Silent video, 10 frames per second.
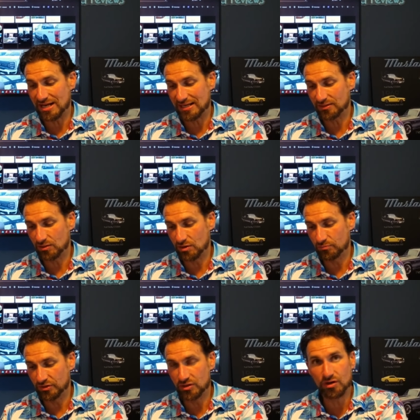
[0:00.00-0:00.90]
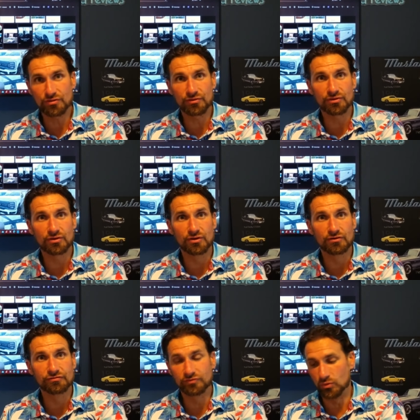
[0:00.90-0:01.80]
at Long MacArthur
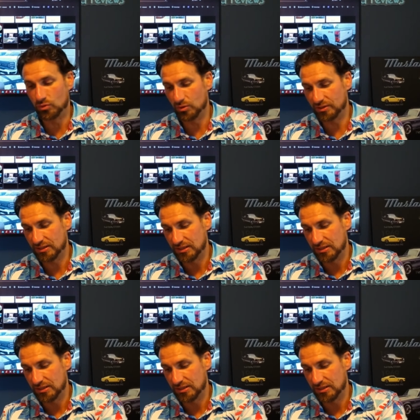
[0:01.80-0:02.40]
Ford.